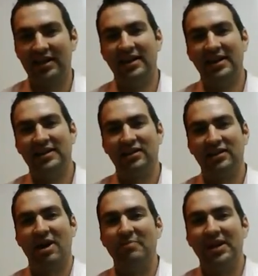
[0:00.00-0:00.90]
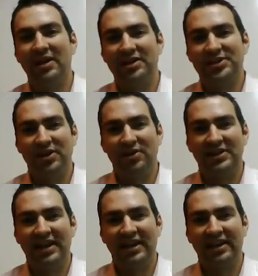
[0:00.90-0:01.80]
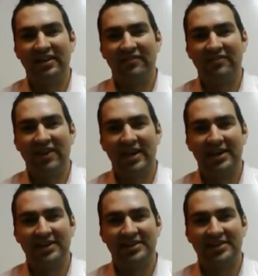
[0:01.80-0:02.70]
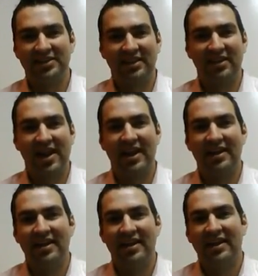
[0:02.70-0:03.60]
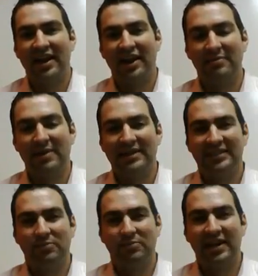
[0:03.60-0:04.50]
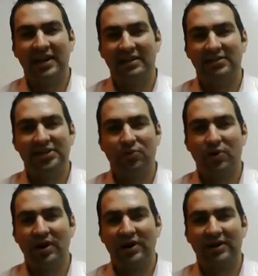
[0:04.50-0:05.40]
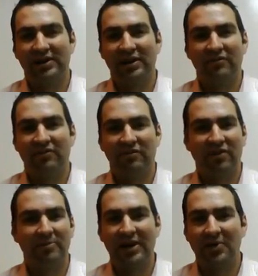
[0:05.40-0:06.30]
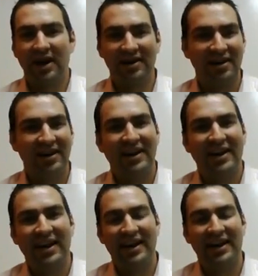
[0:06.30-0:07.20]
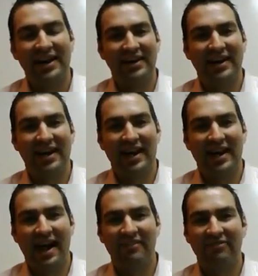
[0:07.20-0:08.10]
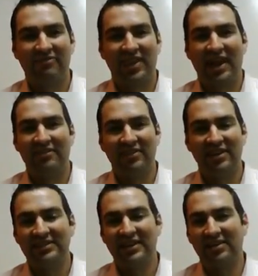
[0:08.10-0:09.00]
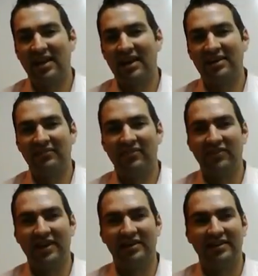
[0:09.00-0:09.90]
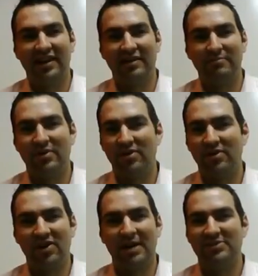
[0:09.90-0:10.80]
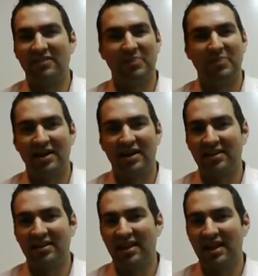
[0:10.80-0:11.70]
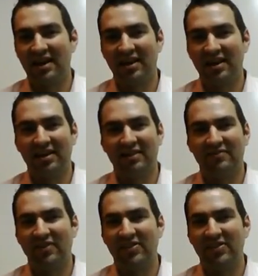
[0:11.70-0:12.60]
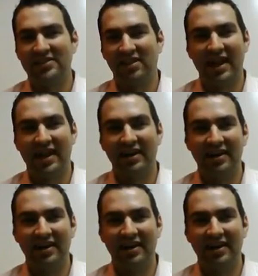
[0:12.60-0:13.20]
go out and be an entrepreneur and take advantage of the internet as a way to work, from anywhere. And I've looked at a lot of different programs. I've bought a lot of different things online, and